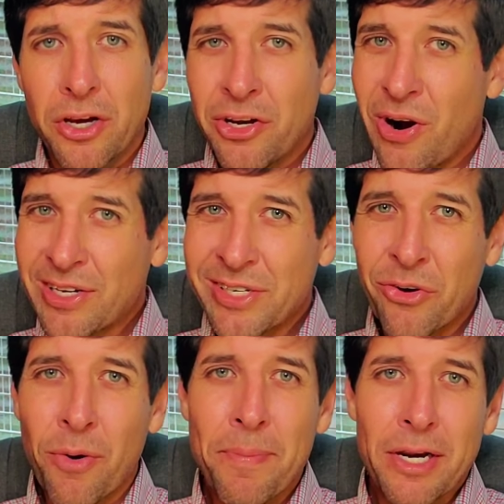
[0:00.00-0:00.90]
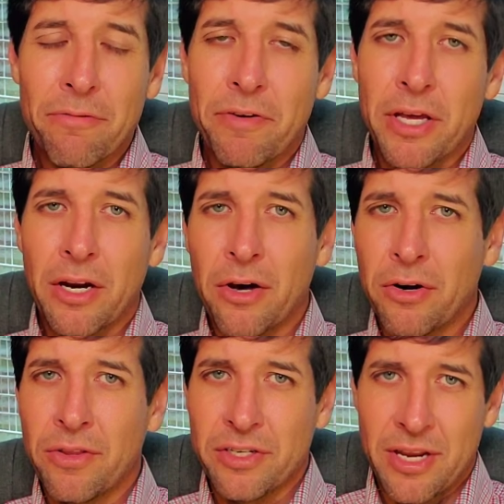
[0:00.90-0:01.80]
you're actually going to benefit
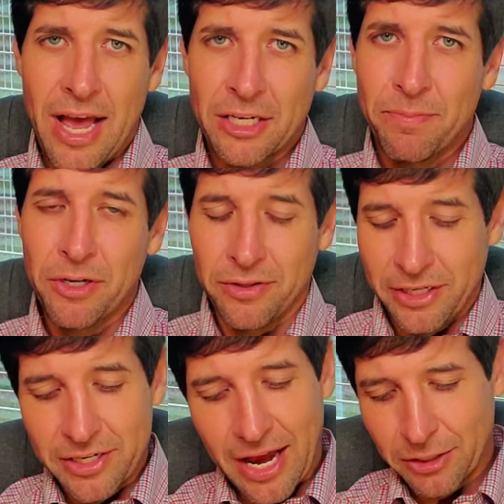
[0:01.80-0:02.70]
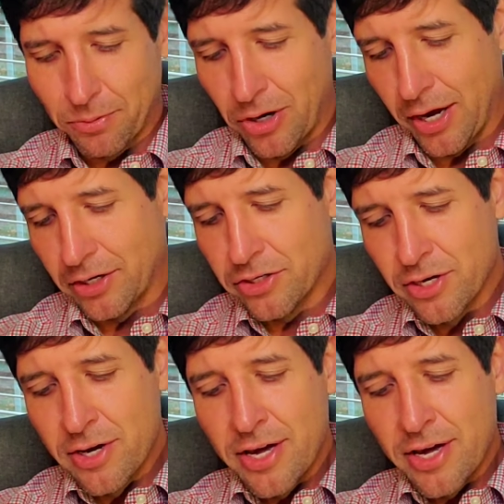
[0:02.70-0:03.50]
under this tax bill and these tax plans.